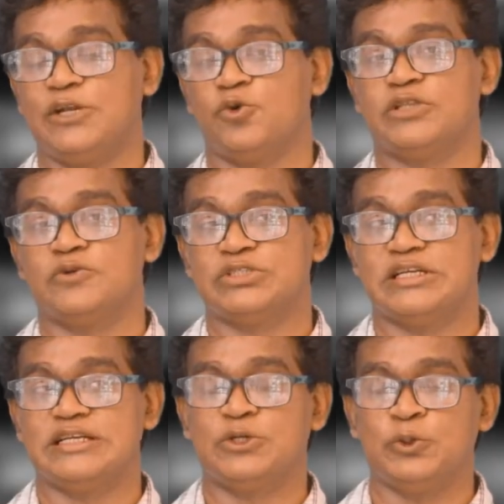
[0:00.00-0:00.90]
in
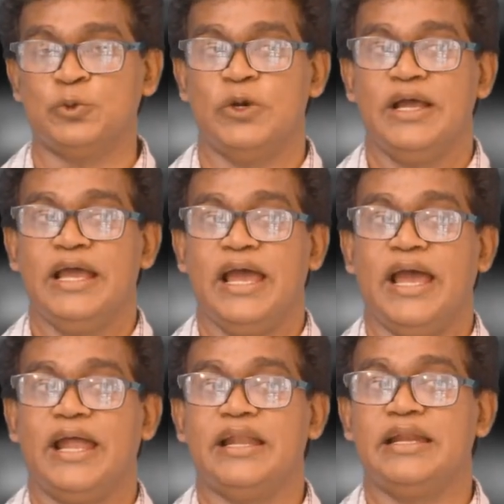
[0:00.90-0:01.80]
2002
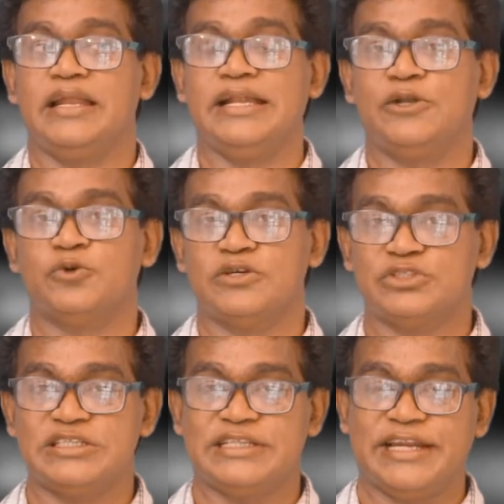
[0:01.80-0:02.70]
and in
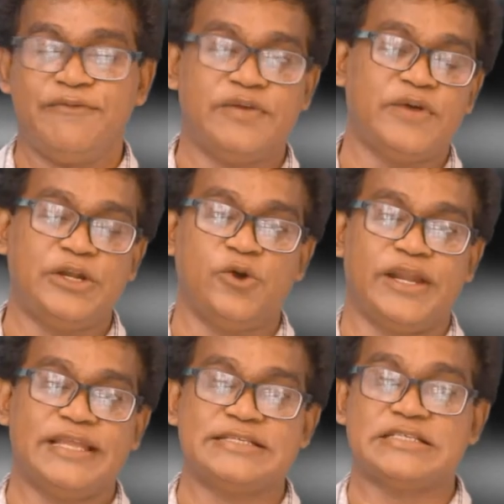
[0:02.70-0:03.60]
2003 we were
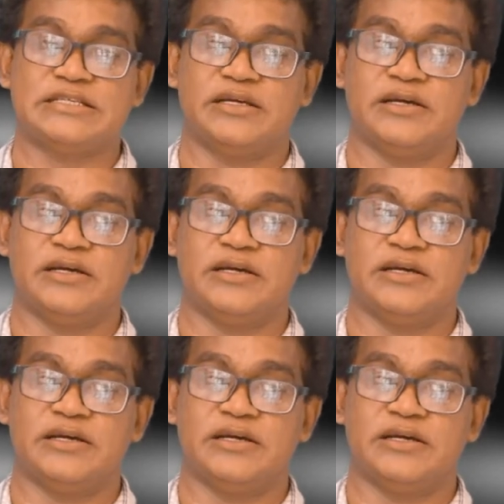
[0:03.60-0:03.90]
donated